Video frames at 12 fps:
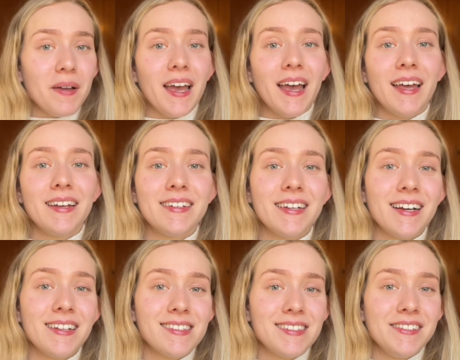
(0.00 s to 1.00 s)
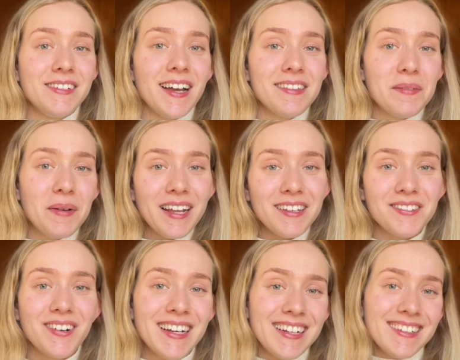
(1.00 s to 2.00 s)
And I'll see you guys in my next
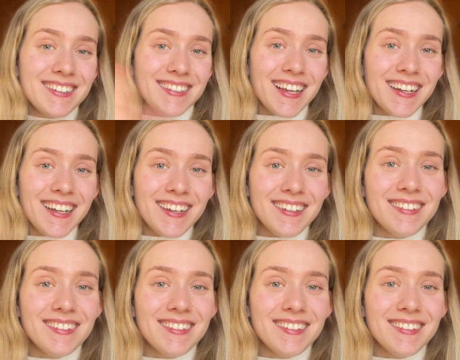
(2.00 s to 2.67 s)
one. Ciao!